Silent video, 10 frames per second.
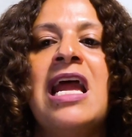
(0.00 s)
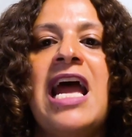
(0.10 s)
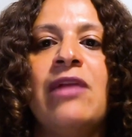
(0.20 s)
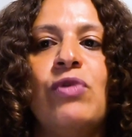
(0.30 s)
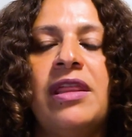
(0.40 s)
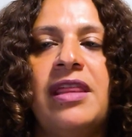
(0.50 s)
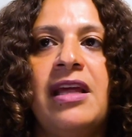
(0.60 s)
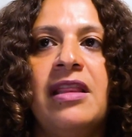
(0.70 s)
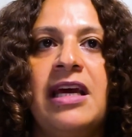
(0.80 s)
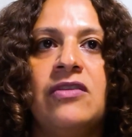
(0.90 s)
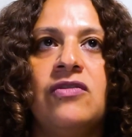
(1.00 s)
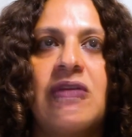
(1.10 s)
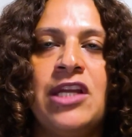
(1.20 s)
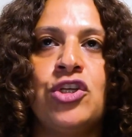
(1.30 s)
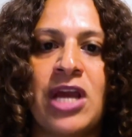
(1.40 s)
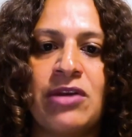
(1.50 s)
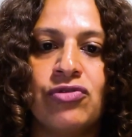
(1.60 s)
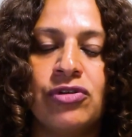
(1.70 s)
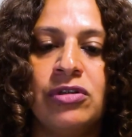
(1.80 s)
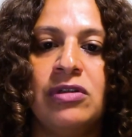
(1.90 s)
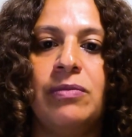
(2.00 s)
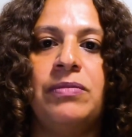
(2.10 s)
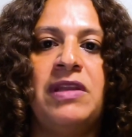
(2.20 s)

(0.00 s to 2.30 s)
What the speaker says: and we think that in general,